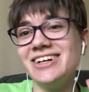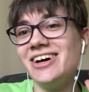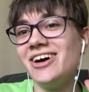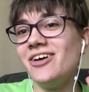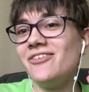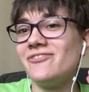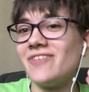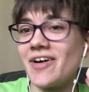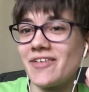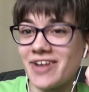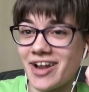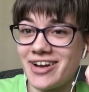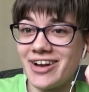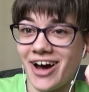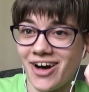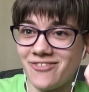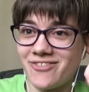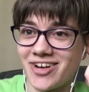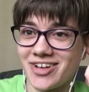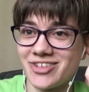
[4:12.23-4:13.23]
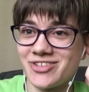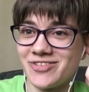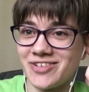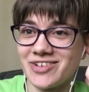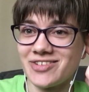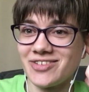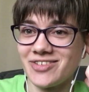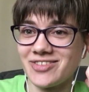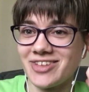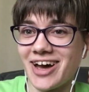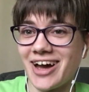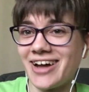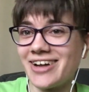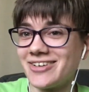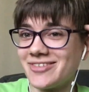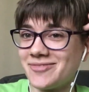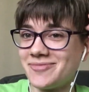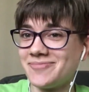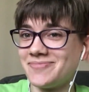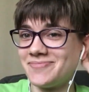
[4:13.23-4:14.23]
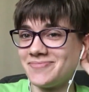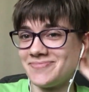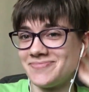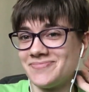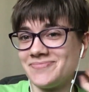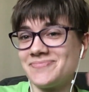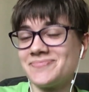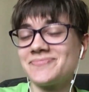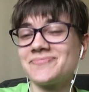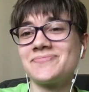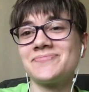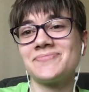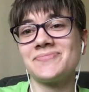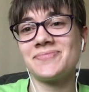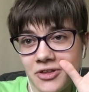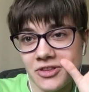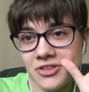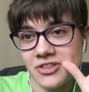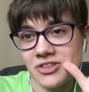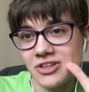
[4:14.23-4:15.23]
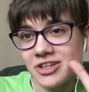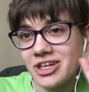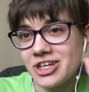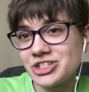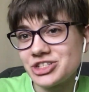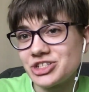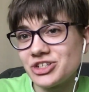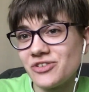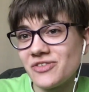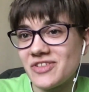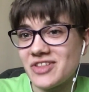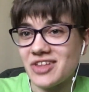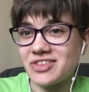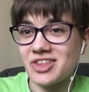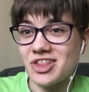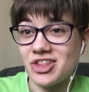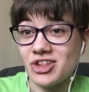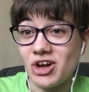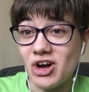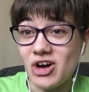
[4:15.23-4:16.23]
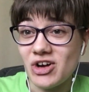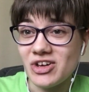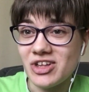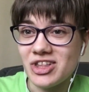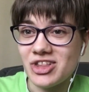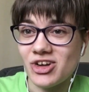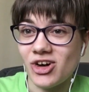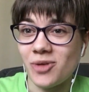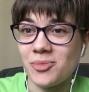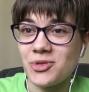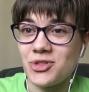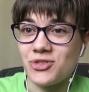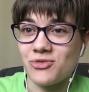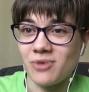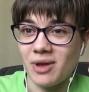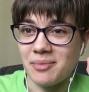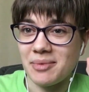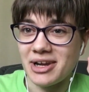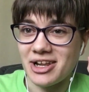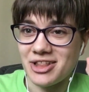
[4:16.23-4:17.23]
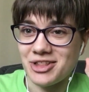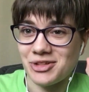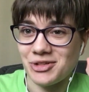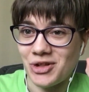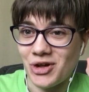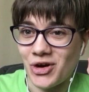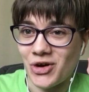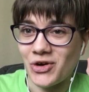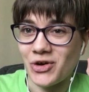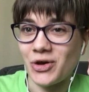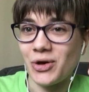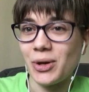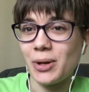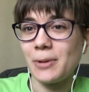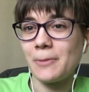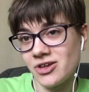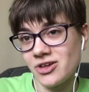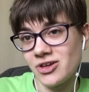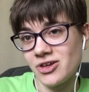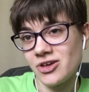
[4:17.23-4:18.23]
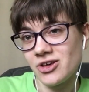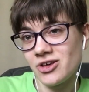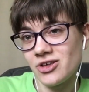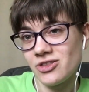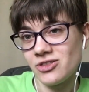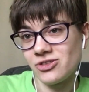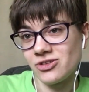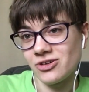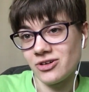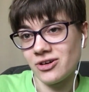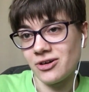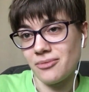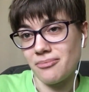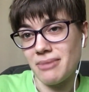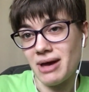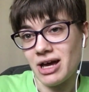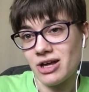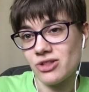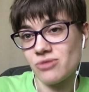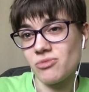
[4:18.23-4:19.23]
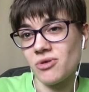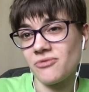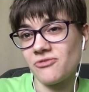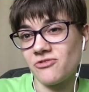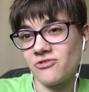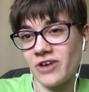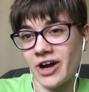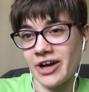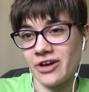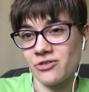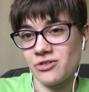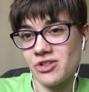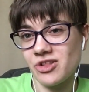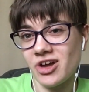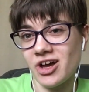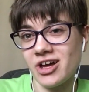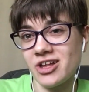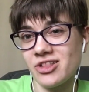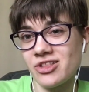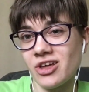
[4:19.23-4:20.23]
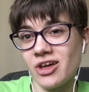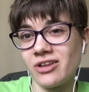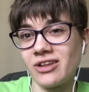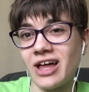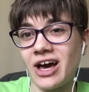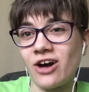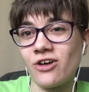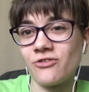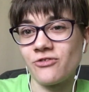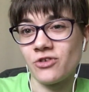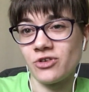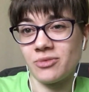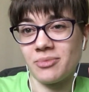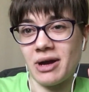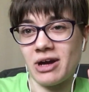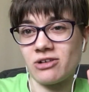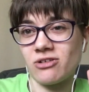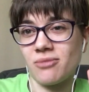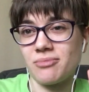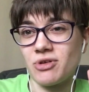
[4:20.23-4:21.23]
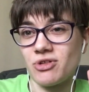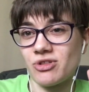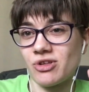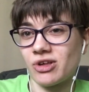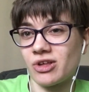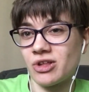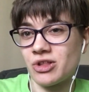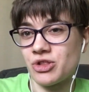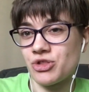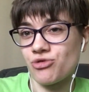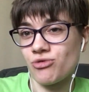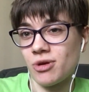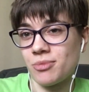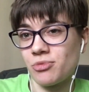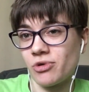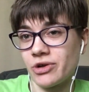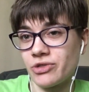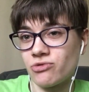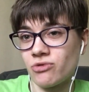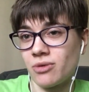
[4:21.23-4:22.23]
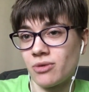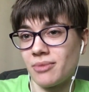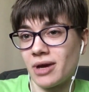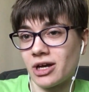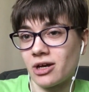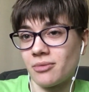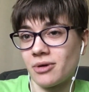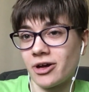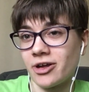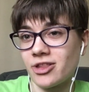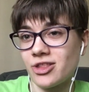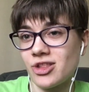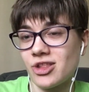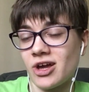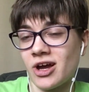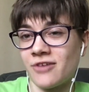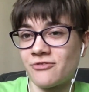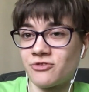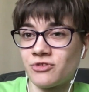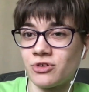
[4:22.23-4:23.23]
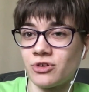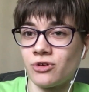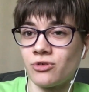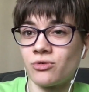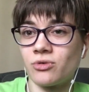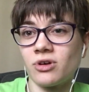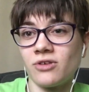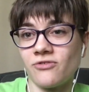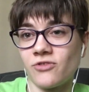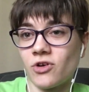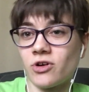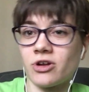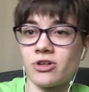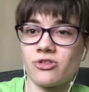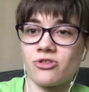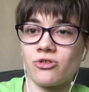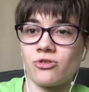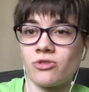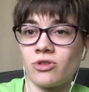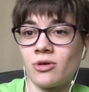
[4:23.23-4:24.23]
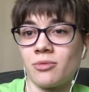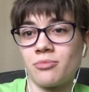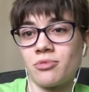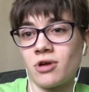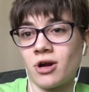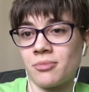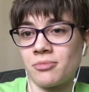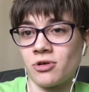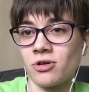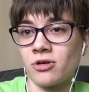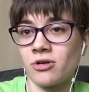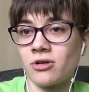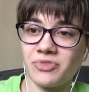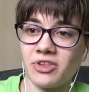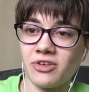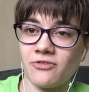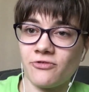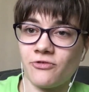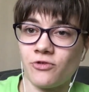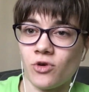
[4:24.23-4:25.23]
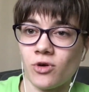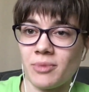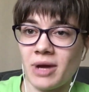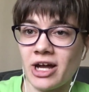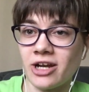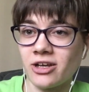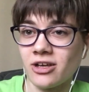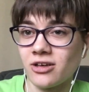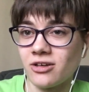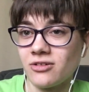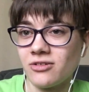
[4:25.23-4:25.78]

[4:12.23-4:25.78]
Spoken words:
Why would I not want to include that? The issue is that the song is almost 3 minutes long. The maximum file size they allow for the background music is 3.3 megabytes after you convert it to the proper formatting.